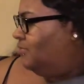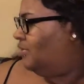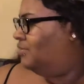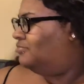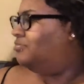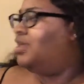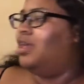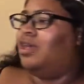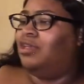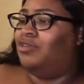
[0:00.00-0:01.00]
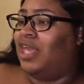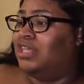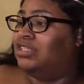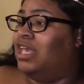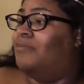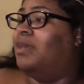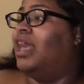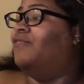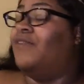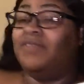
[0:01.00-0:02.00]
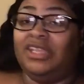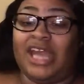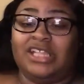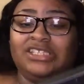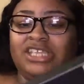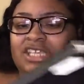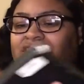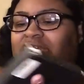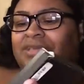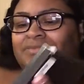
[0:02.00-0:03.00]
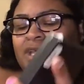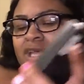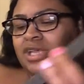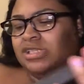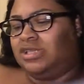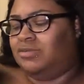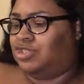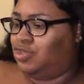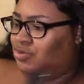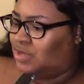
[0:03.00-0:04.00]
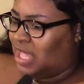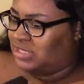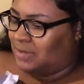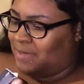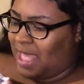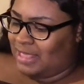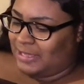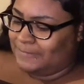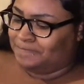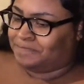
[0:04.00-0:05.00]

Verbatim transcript: well you can't see it but yeah 5960 so let me show you guys the palette